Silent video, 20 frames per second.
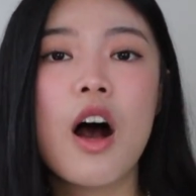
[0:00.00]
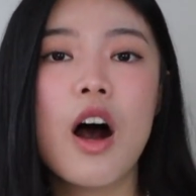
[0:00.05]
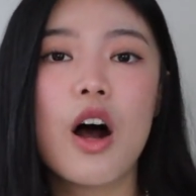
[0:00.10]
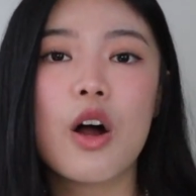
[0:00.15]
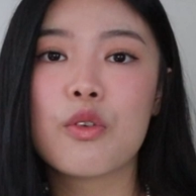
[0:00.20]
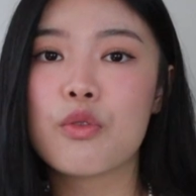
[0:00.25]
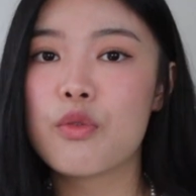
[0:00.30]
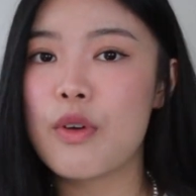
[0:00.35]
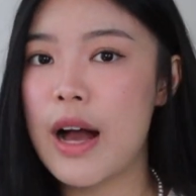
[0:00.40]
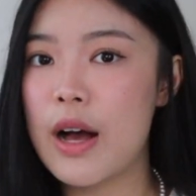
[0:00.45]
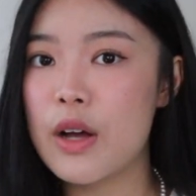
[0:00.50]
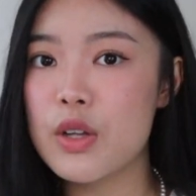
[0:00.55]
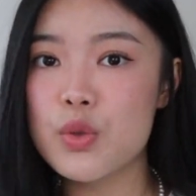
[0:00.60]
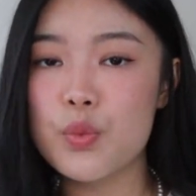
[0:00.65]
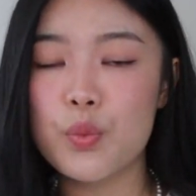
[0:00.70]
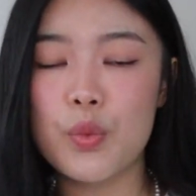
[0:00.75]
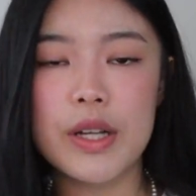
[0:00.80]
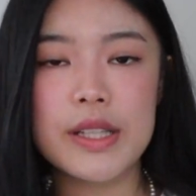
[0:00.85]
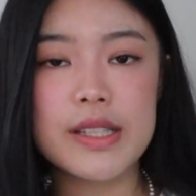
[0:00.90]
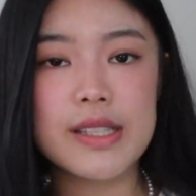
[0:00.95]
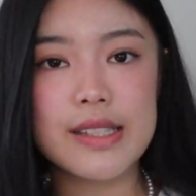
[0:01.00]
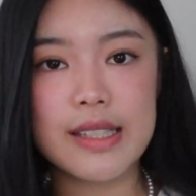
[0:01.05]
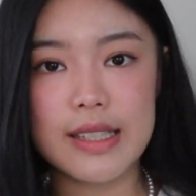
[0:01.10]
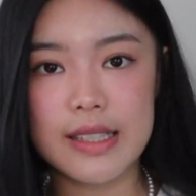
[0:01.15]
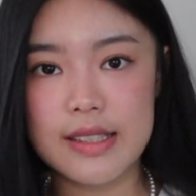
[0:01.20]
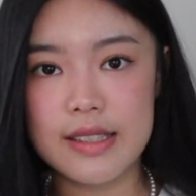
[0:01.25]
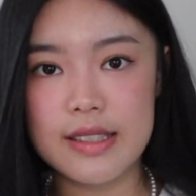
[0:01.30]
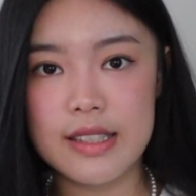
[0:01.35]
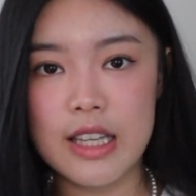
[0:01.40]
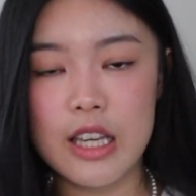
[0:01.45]
around
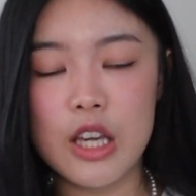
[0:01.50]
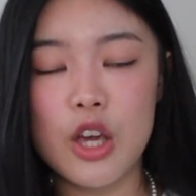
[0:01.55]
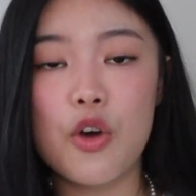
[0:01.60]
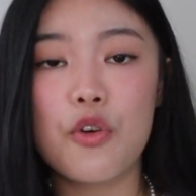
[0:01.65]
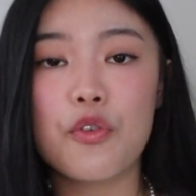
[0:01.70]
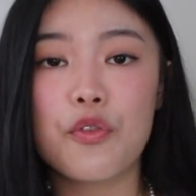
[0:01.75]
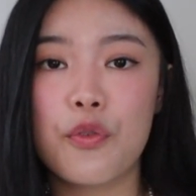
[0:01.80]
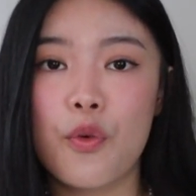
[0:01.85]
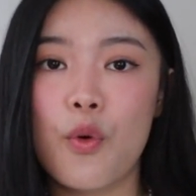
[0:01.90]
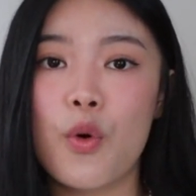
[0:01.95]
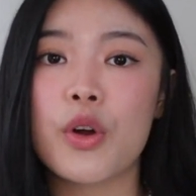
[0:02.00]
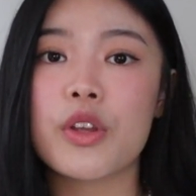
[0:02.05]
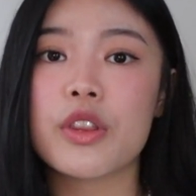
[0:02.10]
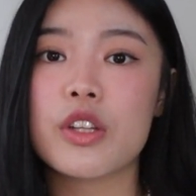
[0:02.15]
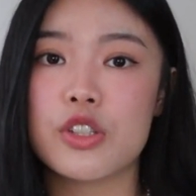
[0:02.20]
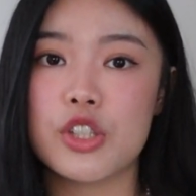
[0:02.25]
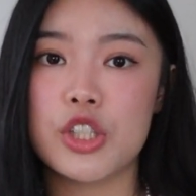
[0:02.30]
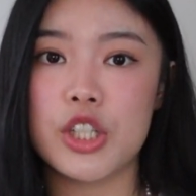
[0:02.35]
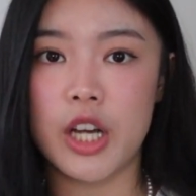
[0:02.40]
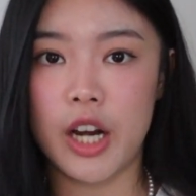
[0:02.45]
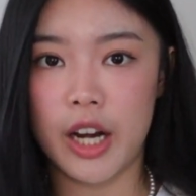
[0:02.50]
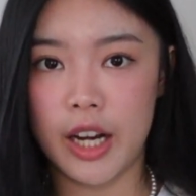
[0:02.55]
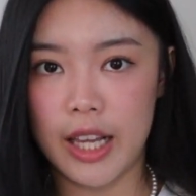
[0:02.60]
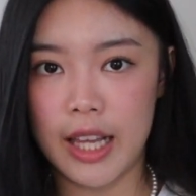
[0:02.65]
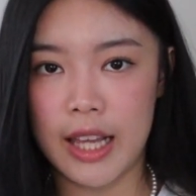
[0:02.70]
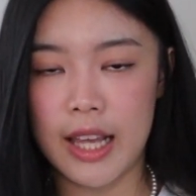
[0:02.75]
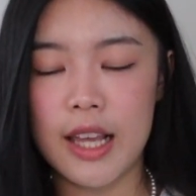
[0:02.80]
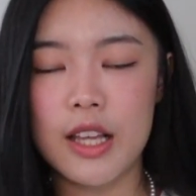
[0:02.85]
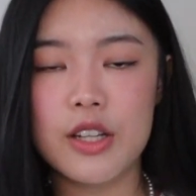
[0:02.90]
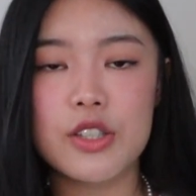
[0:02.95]
160 for the
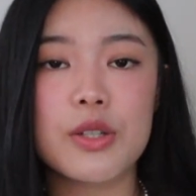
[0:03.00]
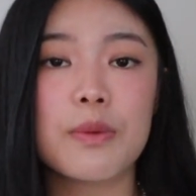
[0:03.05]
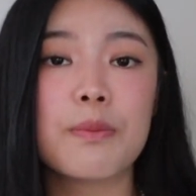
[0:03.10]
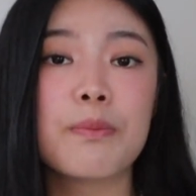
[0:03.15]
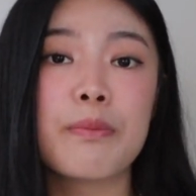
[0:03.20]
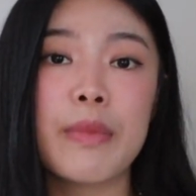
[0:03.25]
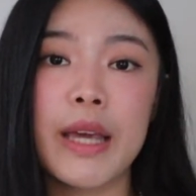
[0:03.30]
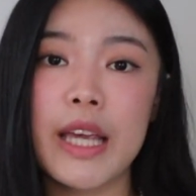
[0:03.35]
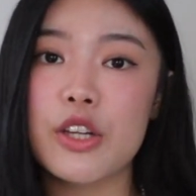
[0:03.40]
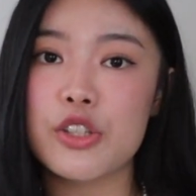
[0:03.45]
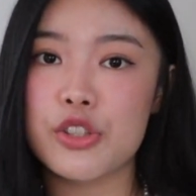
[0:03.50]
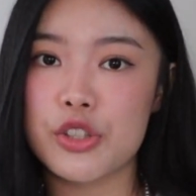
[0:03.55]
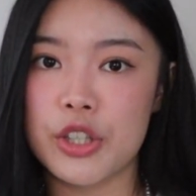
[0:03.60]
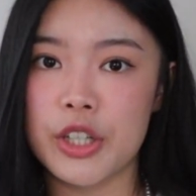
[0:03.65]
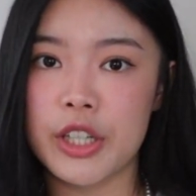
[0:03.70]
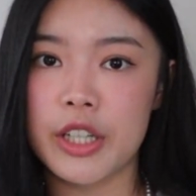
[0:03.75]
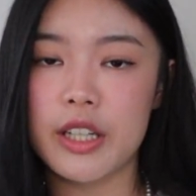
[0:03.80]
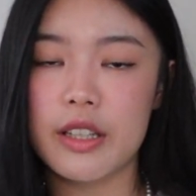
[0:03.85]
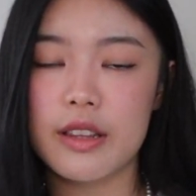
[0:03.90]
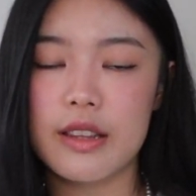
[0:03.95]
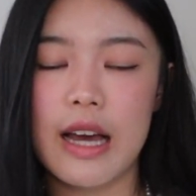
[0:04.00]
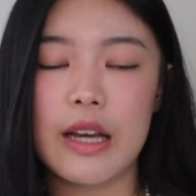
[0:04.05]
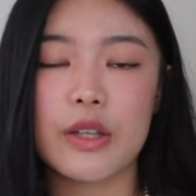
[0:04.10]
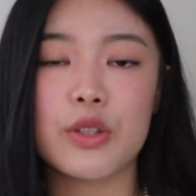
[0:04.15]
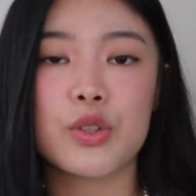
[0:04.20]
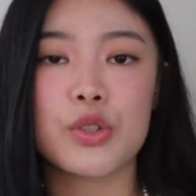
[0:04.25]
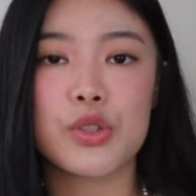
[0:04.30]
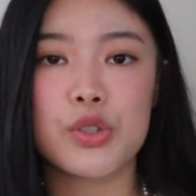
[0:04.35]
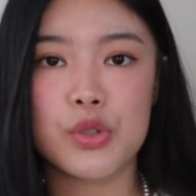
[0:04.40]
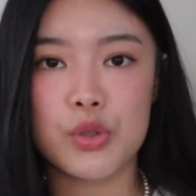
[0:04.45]
GRE to make sure that
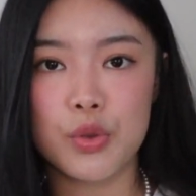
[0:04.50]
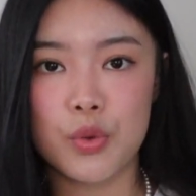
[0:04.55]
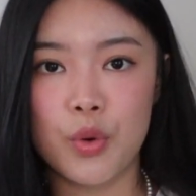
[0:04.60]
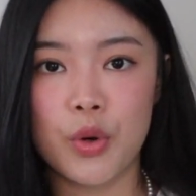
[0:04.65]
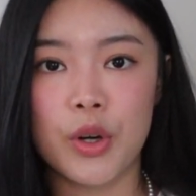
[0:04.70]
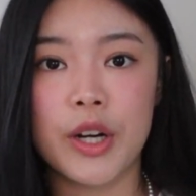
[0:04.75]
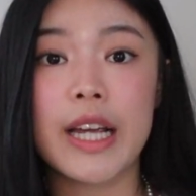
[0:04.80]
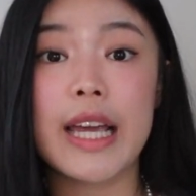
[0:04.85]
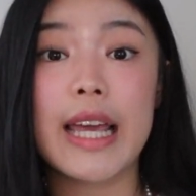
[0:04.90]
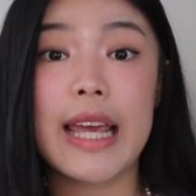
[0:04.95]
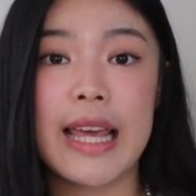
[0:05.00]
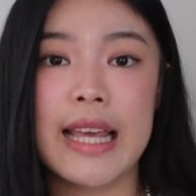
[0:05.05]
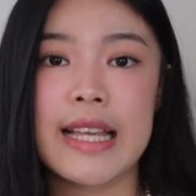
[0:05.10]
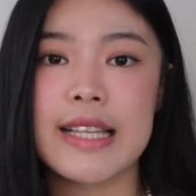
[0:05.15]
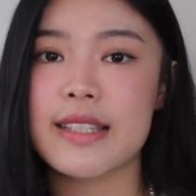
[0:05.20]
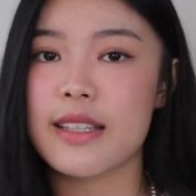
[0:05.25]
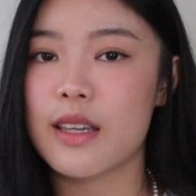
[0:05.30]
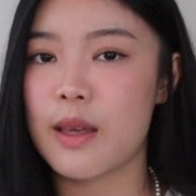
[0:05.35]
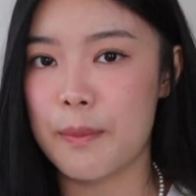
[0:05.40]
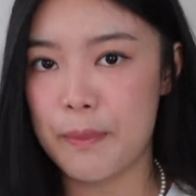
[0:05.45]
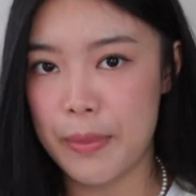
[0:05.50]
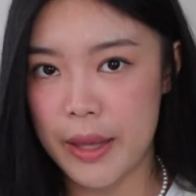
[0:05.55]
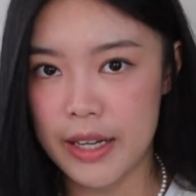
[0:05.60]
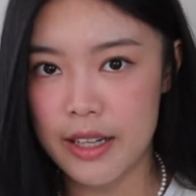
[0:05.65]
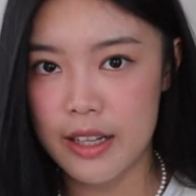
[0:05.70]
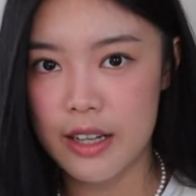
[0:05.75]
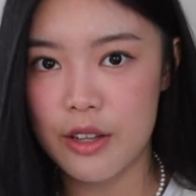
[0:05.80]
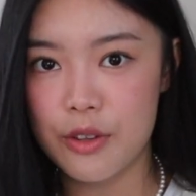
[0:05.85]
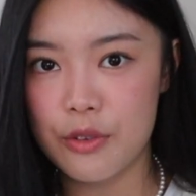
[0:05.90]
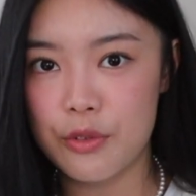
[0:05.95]
your score is
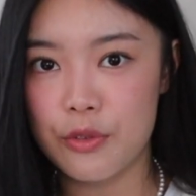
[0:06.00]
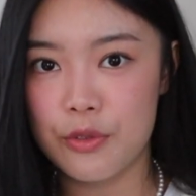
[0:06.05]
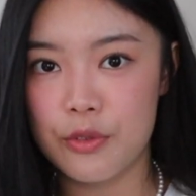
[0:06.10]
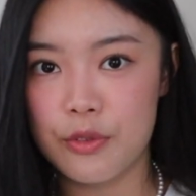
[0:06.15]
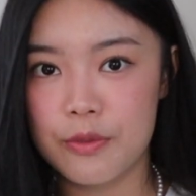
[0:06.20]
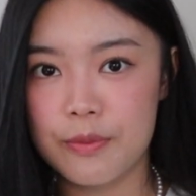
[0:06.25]
competitive.